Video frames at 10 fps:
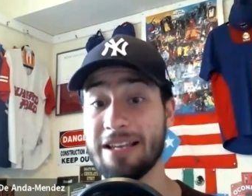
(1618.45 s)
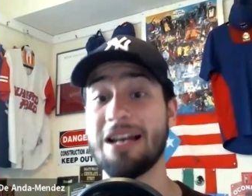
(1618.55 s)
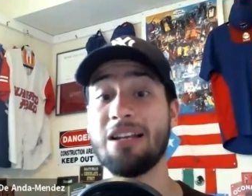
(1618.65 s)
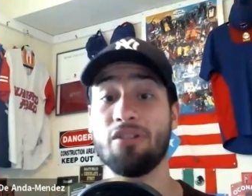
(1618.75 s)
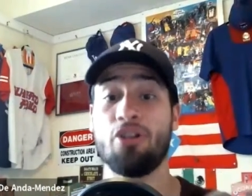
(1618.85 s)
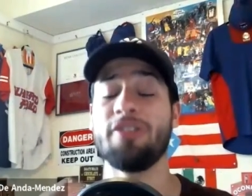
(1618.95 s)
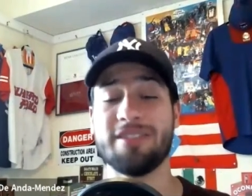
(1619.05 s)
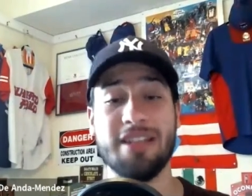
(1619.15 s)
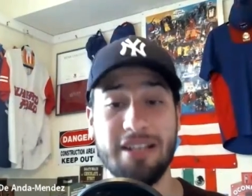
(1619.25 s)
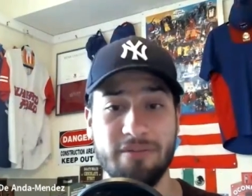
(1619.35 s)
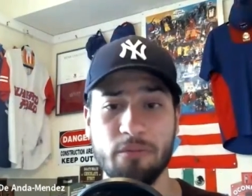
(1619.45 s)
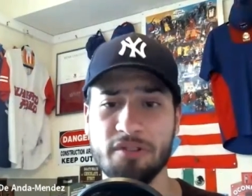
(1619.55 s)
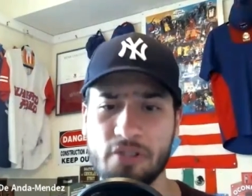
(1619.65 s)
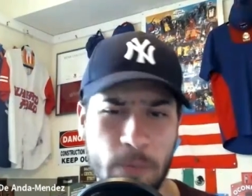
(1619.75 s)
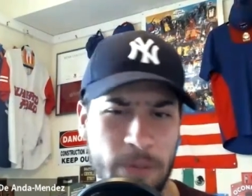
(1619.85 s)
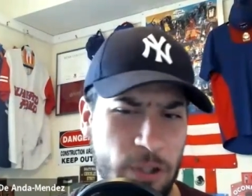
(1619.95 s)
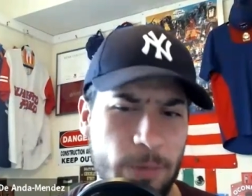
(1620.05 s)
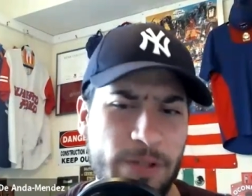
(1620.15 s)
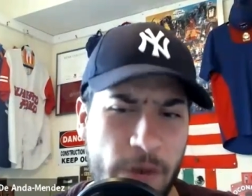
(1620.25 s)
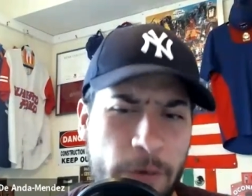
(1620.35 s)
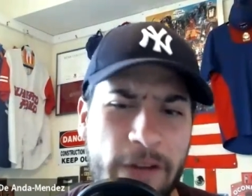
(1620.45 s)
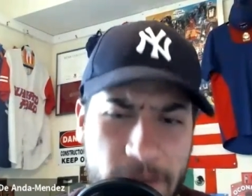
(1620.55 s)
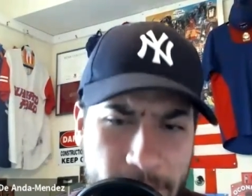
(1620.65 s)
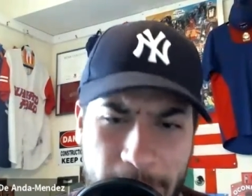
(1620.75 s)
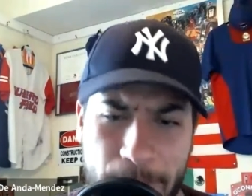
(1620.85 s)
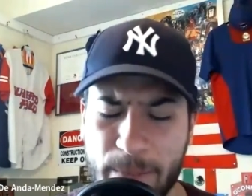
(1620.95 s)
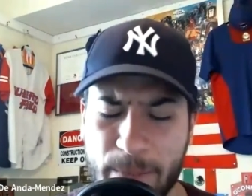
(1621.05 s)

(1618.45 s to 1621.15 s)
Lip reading: got alongside will still be serviceable enough to be in the